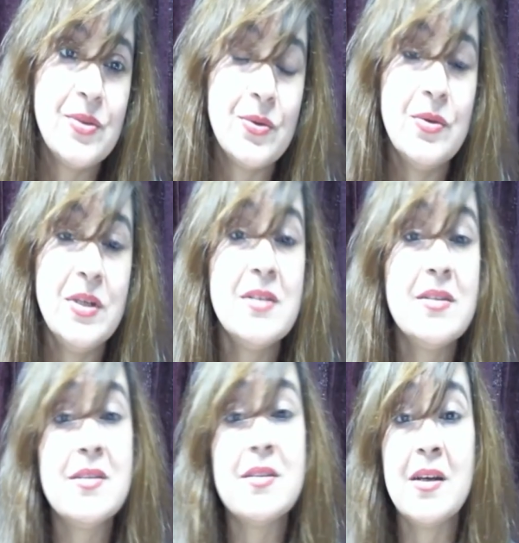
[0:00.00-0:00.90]
So it is
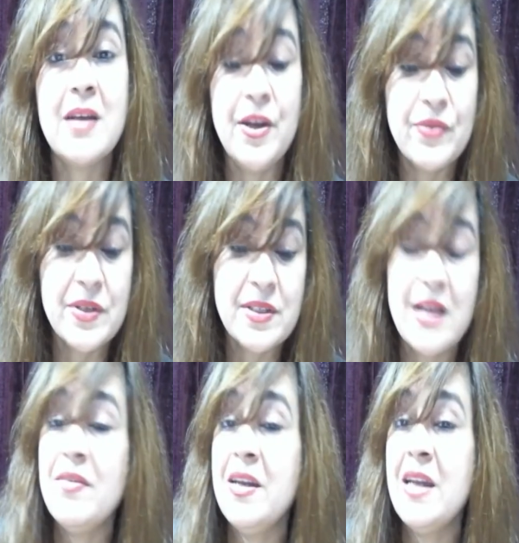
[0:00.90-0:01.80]
a kind of a
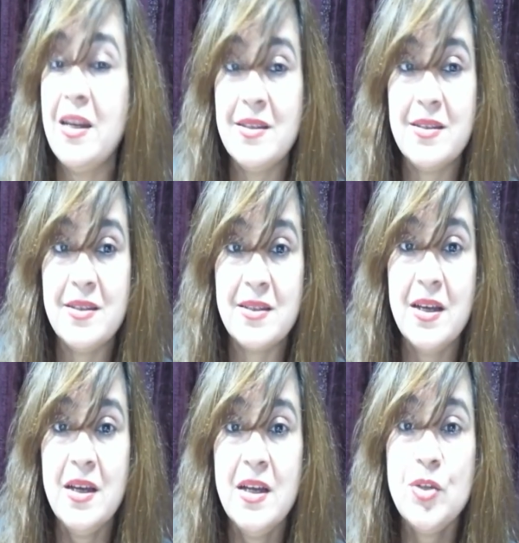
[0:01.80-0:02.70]
self-analysis
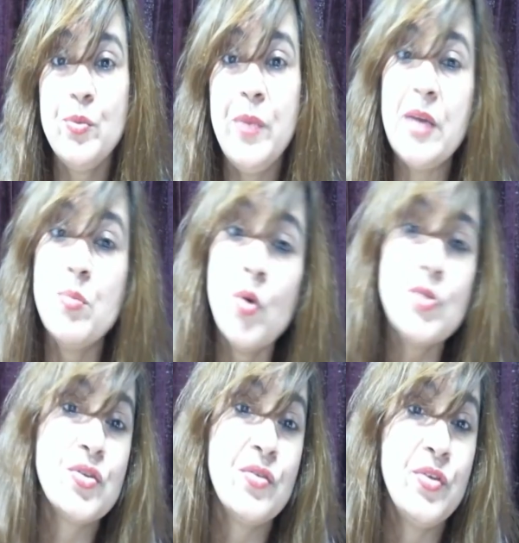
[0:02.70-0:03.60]
to make
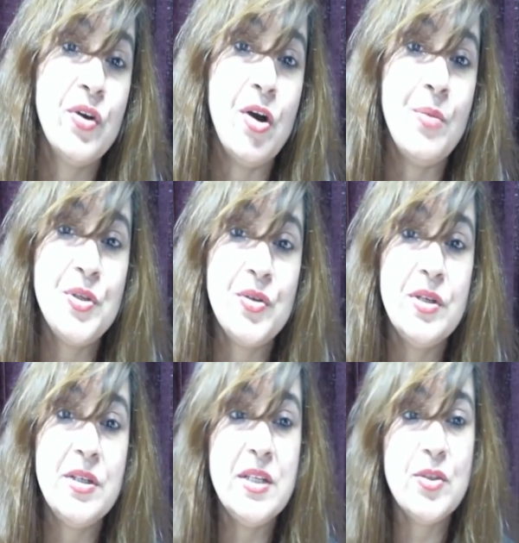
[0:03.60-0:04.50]
most of your
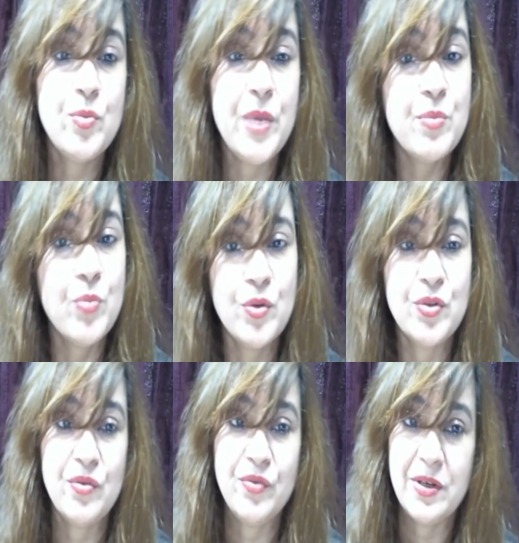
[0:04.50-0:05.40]
opportunities, to make
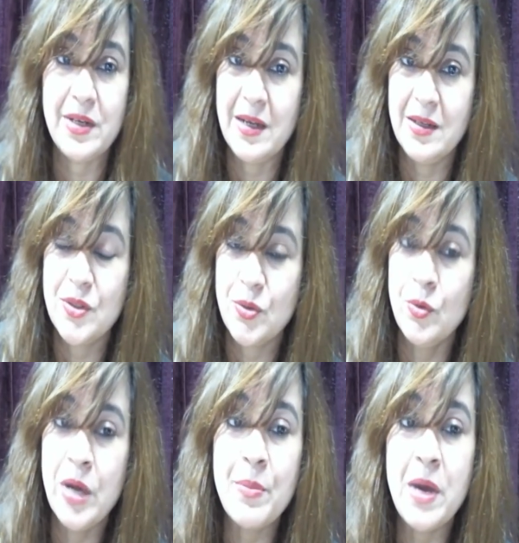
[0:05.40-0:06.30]
most of your talents.
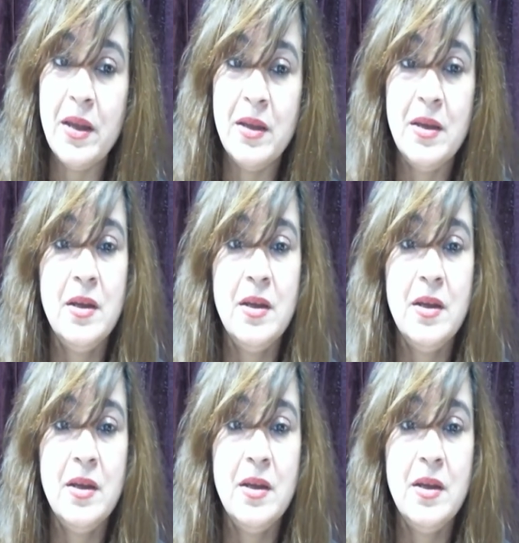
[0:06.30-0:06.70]
Who am I?